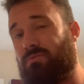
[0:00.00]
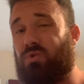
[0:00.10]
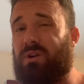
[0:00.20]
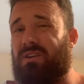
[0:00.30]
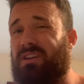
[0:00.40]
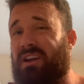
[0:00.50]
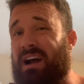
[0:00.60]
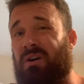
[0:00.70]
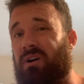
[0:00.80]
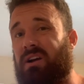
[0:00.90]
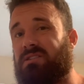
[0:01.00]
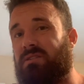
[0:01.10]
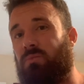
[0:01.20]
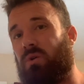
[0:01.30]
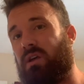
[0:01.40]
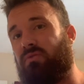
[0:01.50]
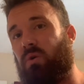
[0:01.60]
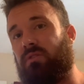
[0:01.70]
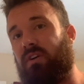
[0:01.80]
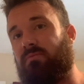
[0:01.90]
quicker than an hour, actually, more like
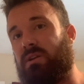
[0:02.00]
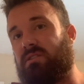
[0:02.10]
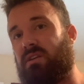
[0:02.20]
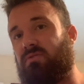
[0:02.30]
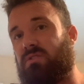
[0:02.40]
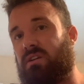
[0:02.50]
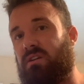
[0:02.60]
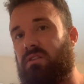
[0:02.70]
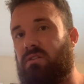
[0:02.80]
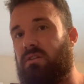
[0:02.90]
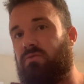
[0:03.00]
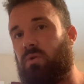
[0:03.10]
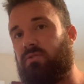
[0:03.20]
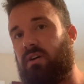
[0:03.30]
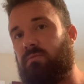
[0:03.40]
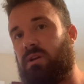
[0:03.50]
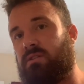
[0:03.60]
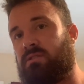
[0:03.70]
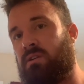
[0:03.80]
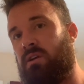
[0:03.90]
45 minutes after taking it, 30 to 45
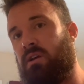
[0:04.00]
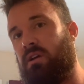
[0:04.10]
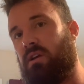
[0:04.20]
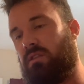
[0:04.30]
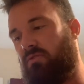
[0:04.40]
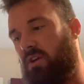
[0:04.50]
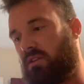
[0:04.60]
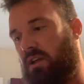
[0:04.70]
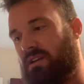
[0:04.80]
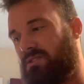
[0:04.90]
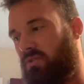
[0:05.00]
minutes. And the effect lasts